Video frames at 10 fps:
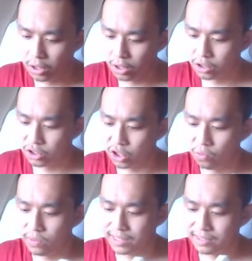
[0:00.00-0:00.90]
Don't
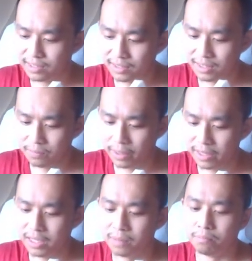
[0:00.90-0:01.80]
get sucked in by the
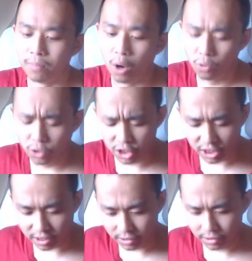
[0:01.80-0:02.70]

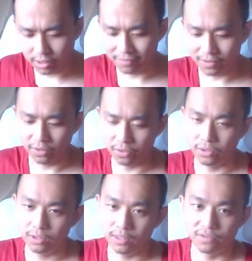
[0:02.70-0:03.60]
emotions of others.
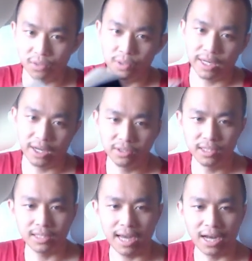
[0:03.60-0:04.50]
If someone else is
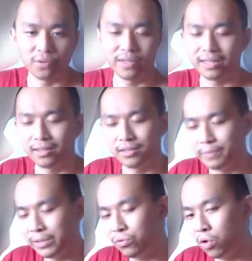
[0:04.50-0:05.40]
angry, that doesn't mean
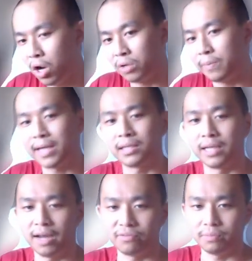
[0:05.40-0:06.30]
you automatically
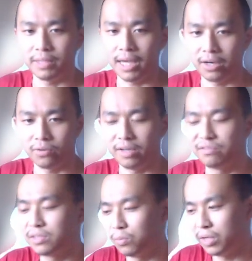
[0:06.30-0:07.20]
have to be angry. If
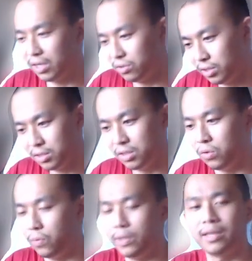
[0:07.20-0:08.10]
someone else is
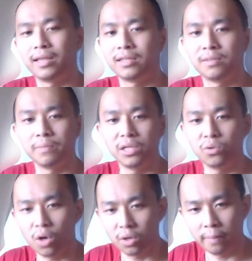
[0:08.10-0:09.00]
annoyed, that doesn't mean you
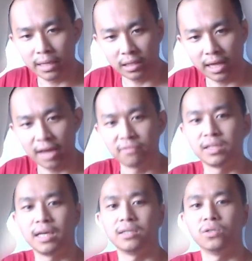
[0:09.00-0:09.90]
automatically have to
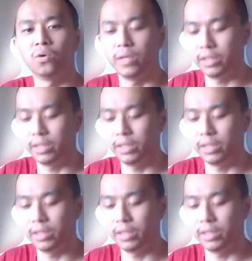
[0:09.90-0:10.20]
get annoyed.